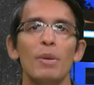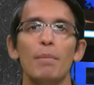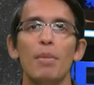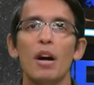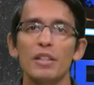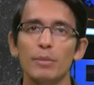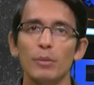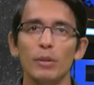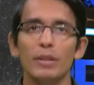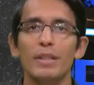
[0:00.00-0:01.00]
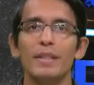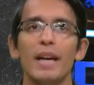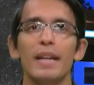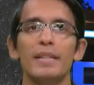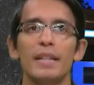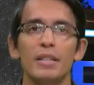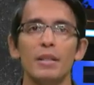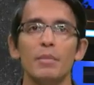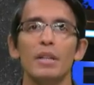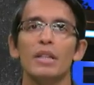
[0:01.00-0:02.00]
be impossible to design a
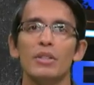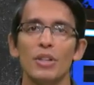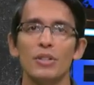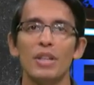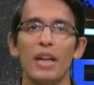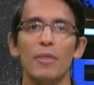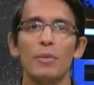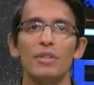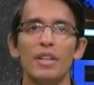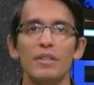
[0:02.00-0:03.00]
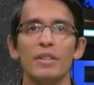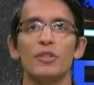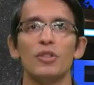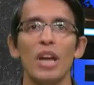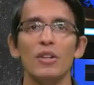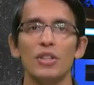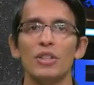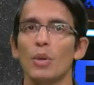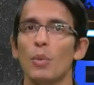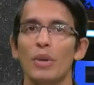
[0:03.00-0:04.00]
system such that the resistance
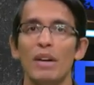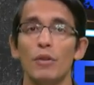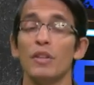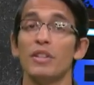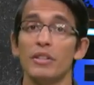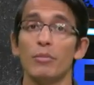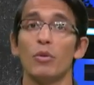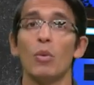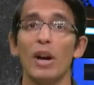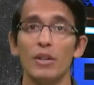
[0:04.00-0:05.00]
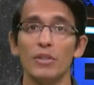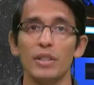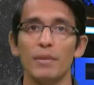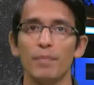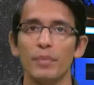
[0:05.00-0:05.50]
changes whenever the system requires it.